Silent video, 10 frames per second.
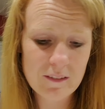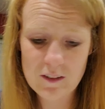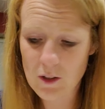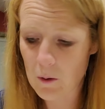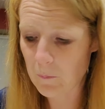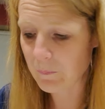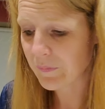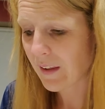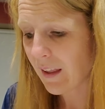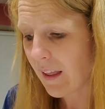So
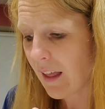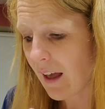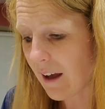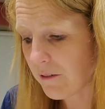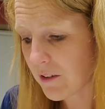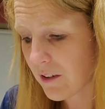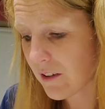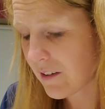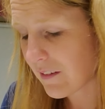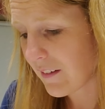
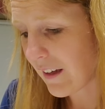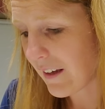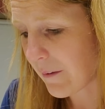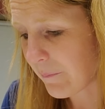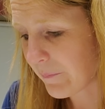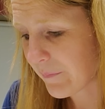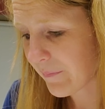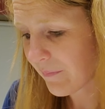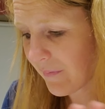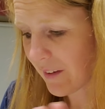after
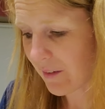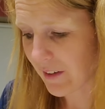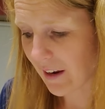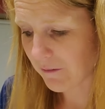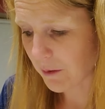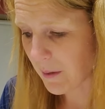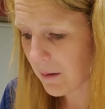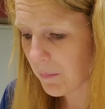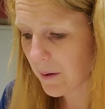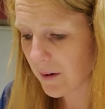you have your
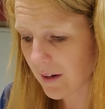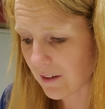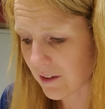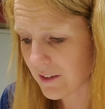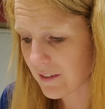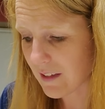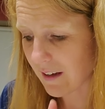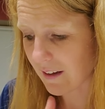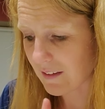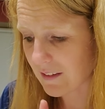paper and your
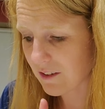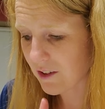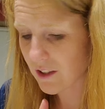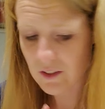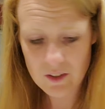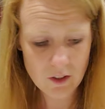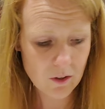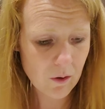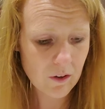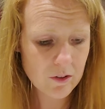scissors,
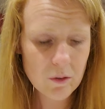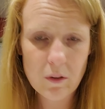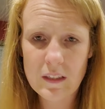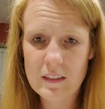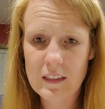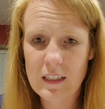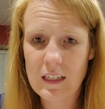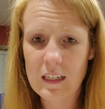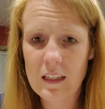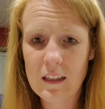you're also going to
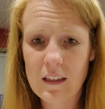need